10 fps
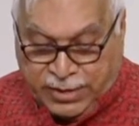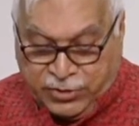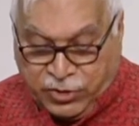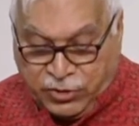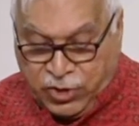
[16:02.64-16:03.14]

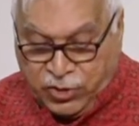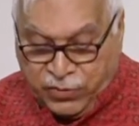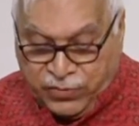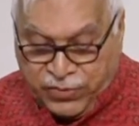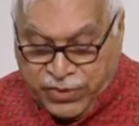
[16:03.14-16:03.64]
existence
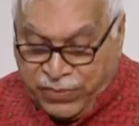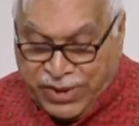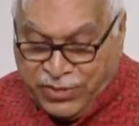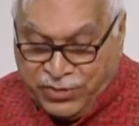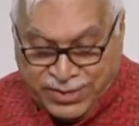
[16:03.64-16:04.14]
of
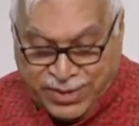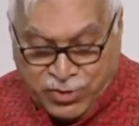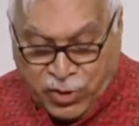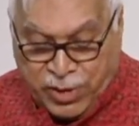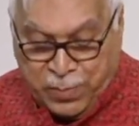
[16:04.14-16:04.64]
differences does
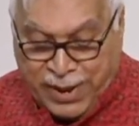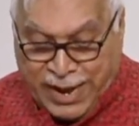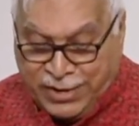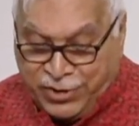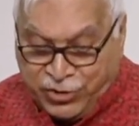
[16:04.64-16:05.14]
not
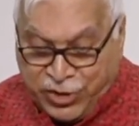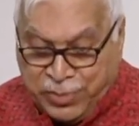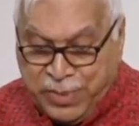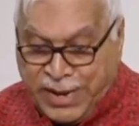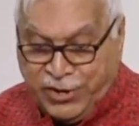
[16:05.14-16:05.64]
imply
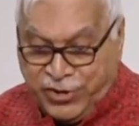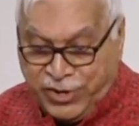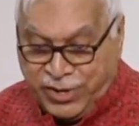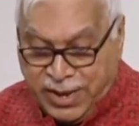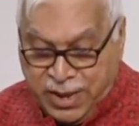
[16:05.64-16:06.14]

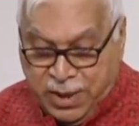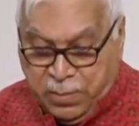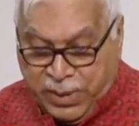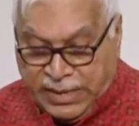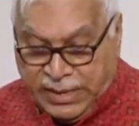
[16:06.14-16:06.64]
discrimination,
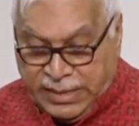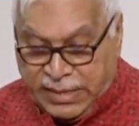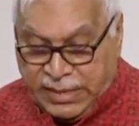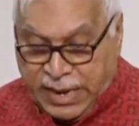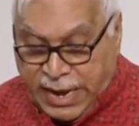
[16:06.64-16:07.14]
but
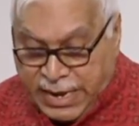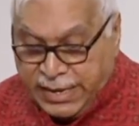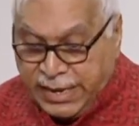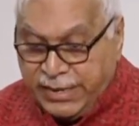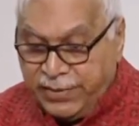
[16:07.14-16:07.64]
is
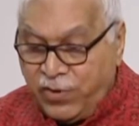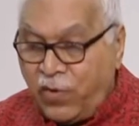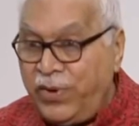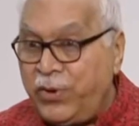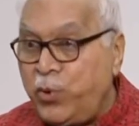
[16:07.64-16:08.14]
indicative
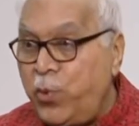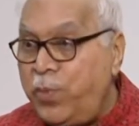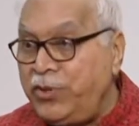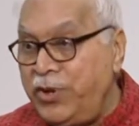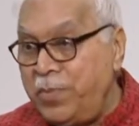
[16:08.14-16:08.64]
of a
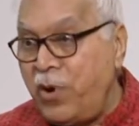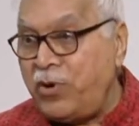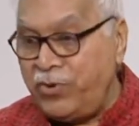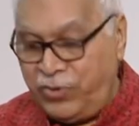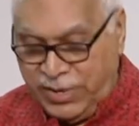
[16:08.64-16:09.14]
robust
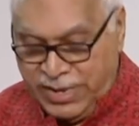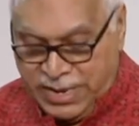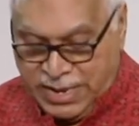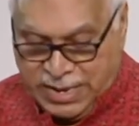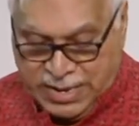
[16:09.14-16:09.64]

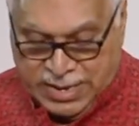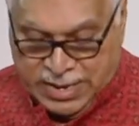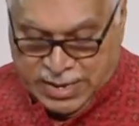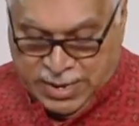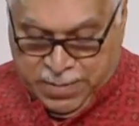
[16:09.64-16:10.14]
democracy.
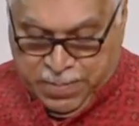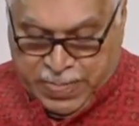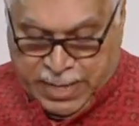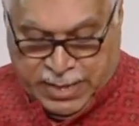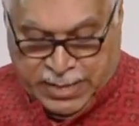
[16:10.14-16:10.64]

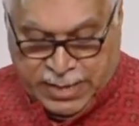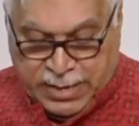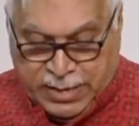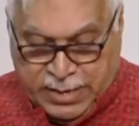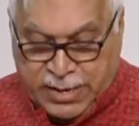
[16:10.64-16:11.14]
Uh, there
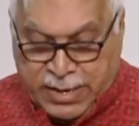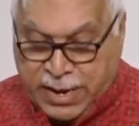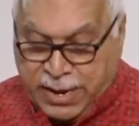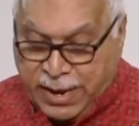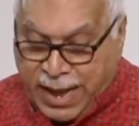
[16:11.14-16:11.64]
is an,
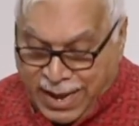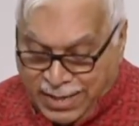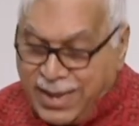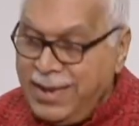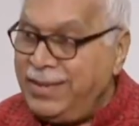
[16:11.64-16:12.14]
uh,
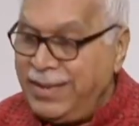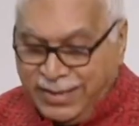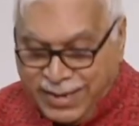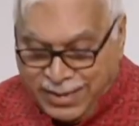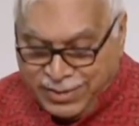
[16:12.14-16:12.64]
and then he said
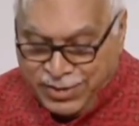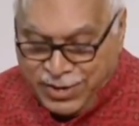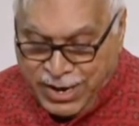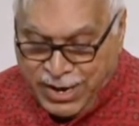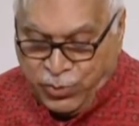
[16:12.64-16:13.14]
there is
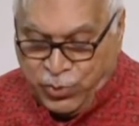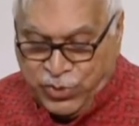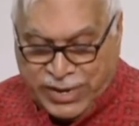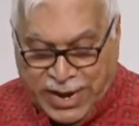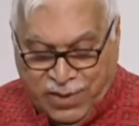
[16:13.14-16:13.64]
need to
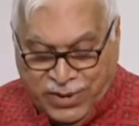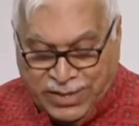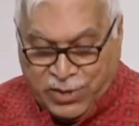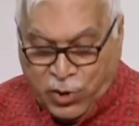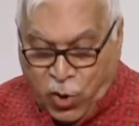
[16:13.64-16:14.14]
deal with
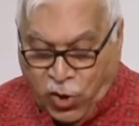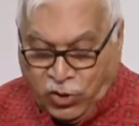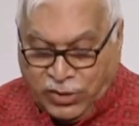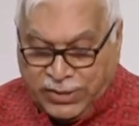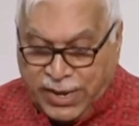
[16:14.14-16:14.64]

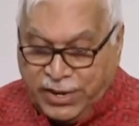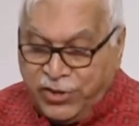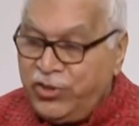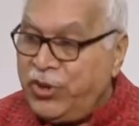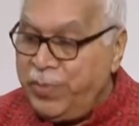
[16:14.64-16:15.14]
laws that
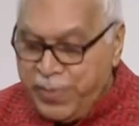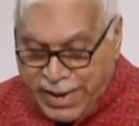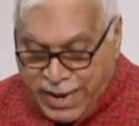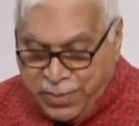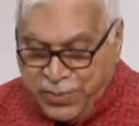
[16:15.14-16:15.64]

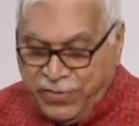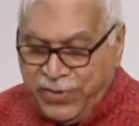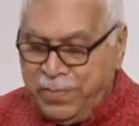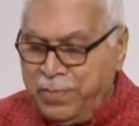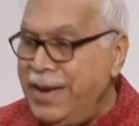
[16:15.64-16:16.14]
discriminate
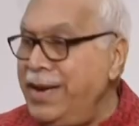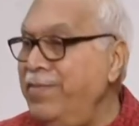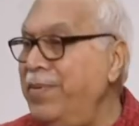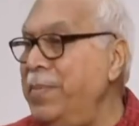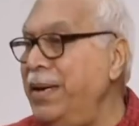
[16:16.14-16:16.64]
between men
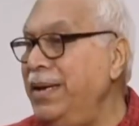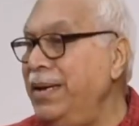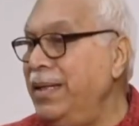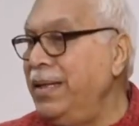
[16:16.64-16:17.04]
and women.